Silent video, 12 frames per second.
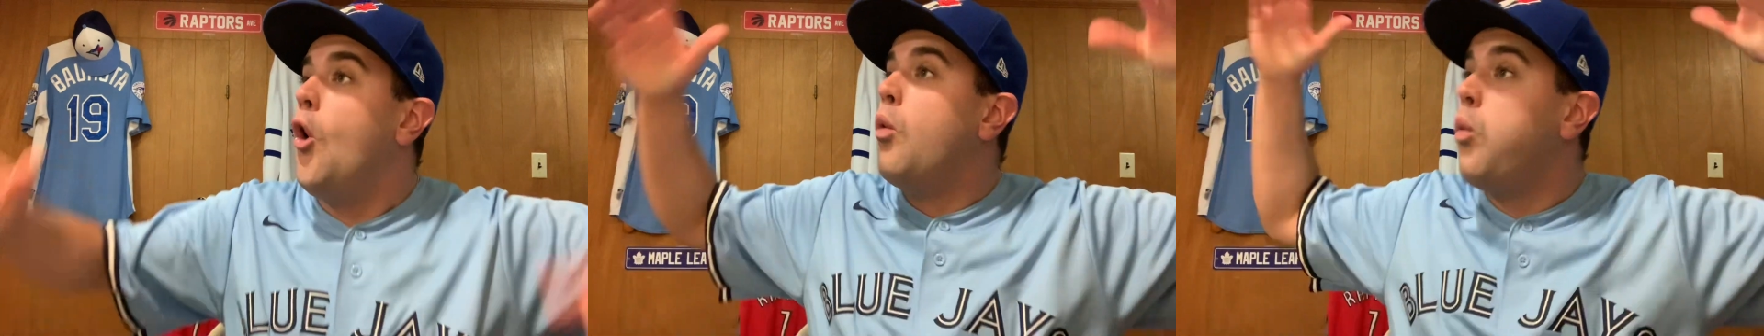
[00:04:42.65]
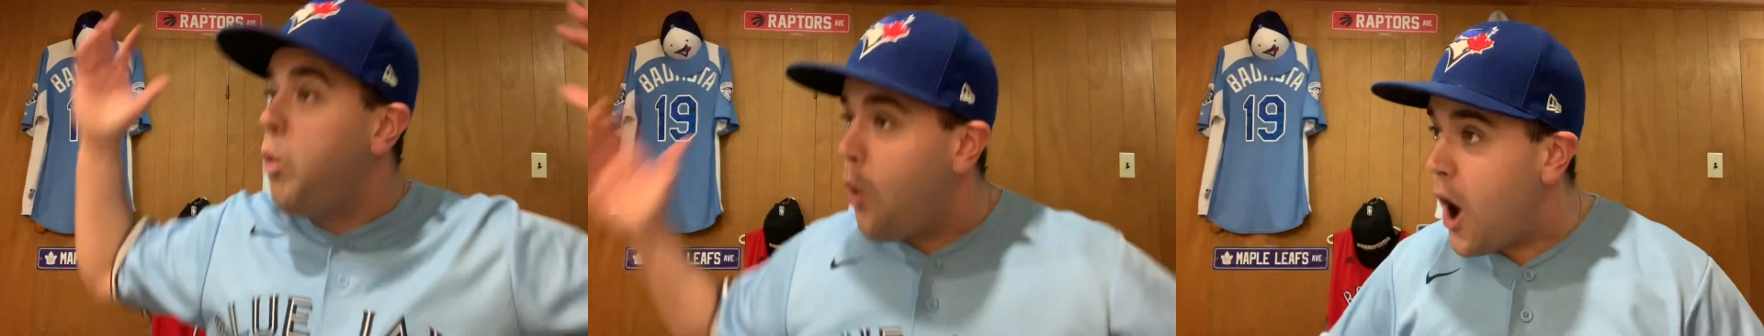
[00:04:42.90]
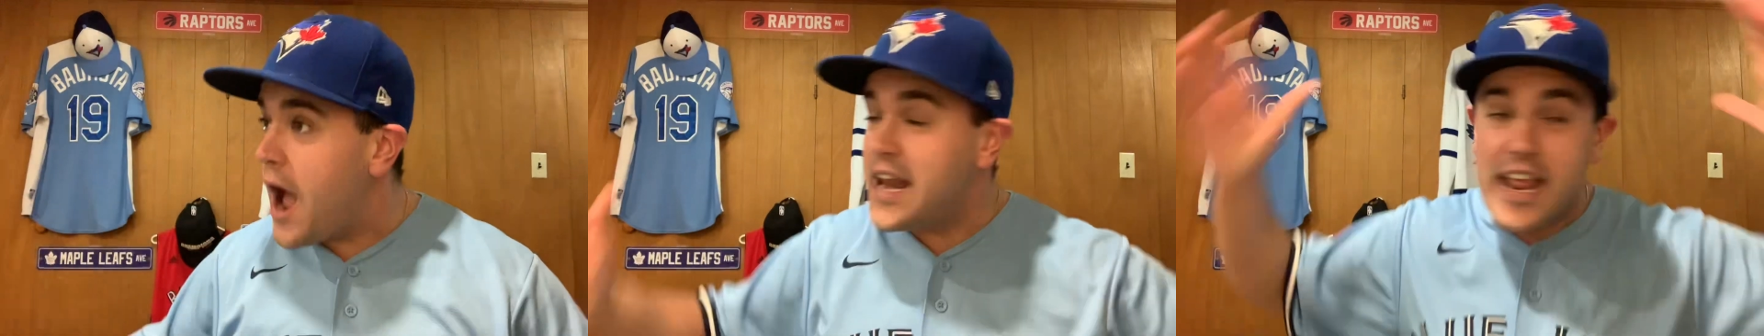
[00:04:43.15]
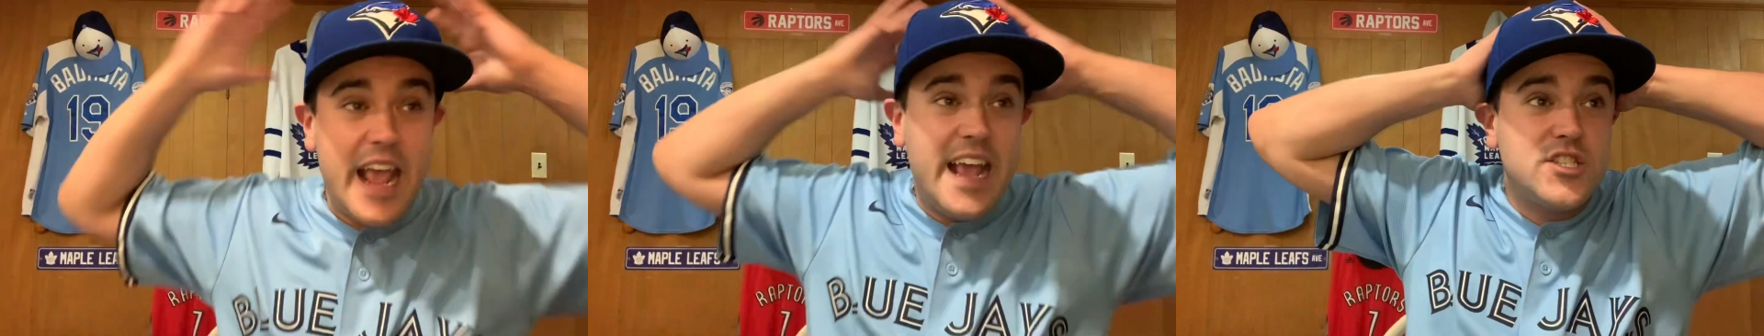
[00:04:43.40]

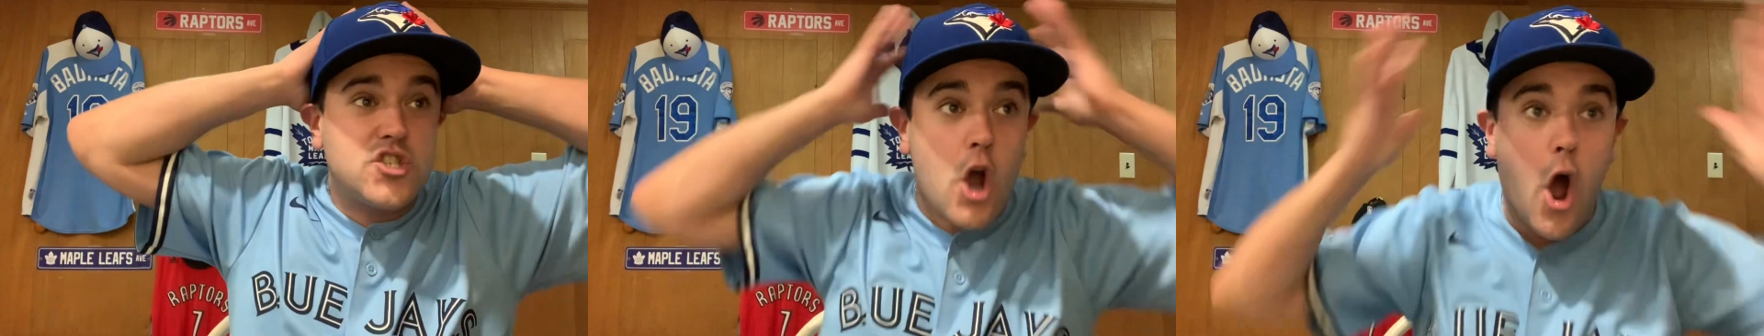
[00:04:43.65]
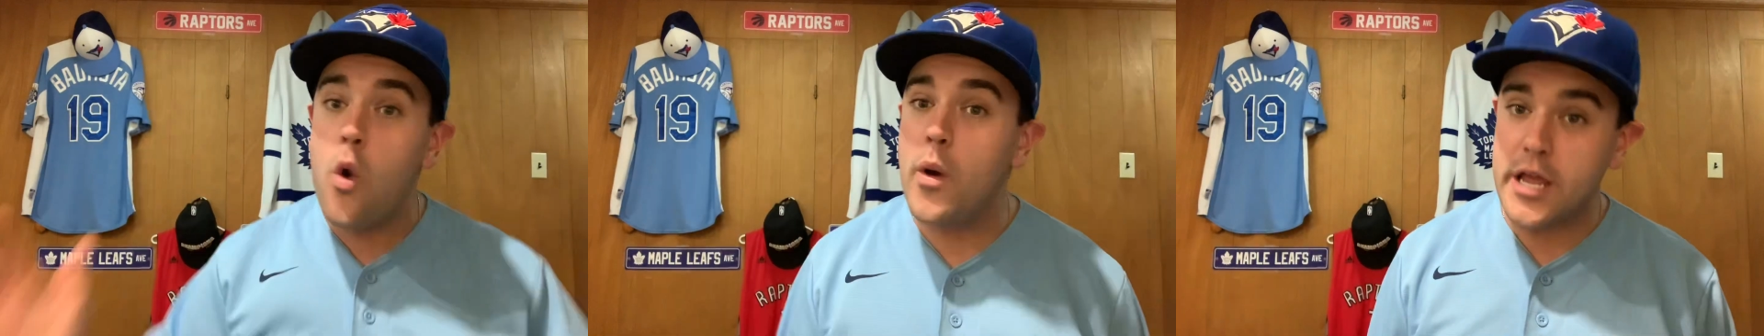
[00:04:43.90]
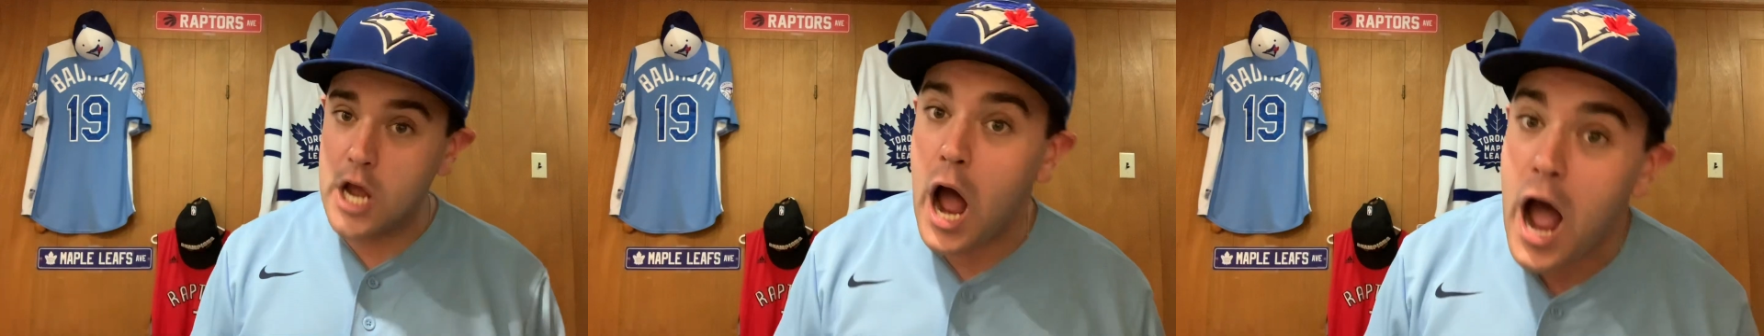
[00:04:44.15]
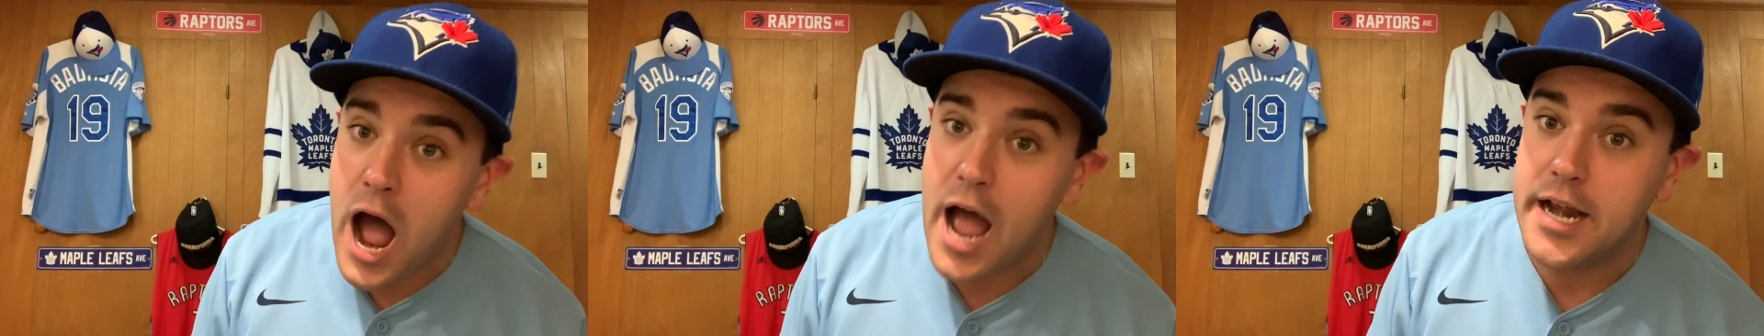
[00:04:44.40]
What is going
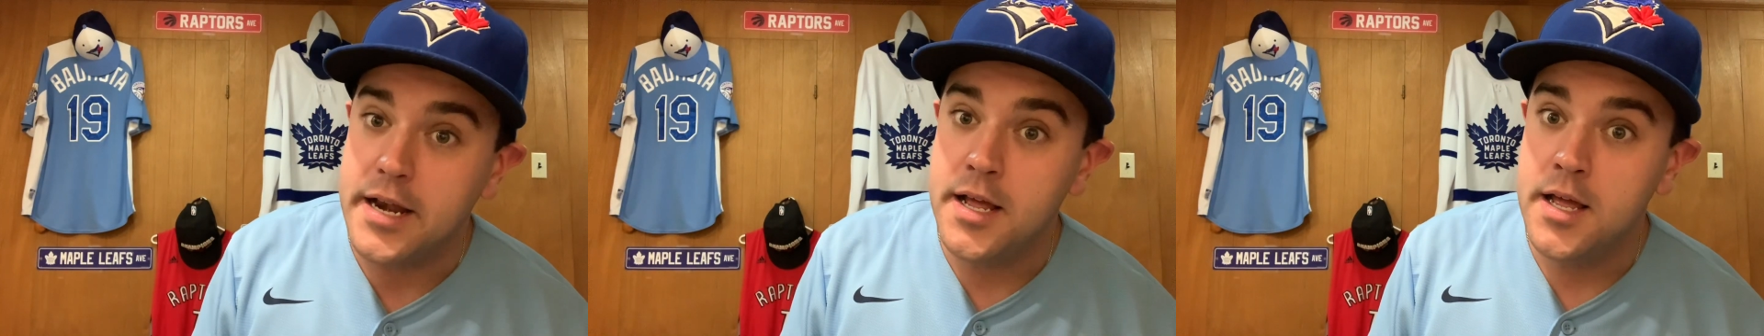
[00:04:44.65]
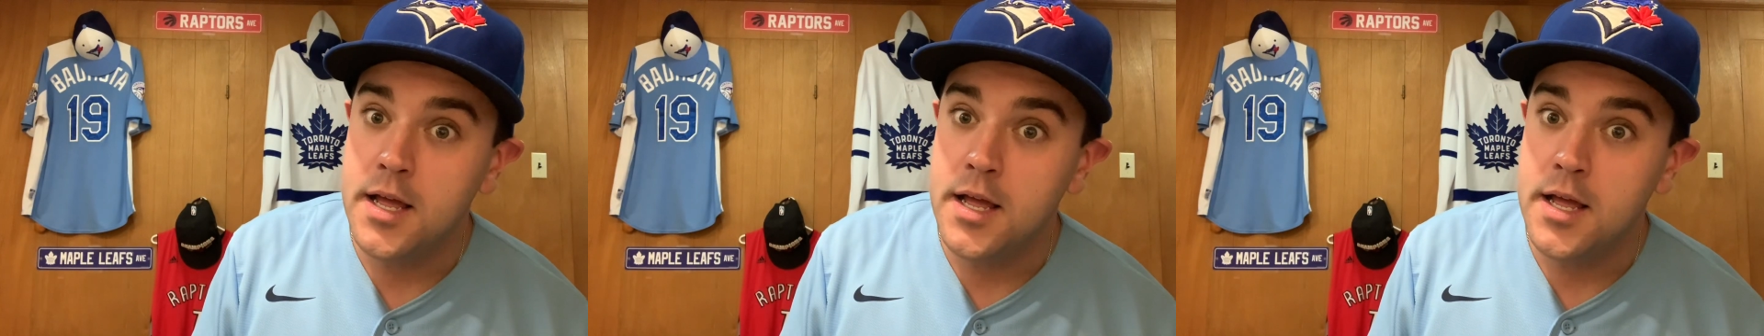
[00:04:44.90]
on?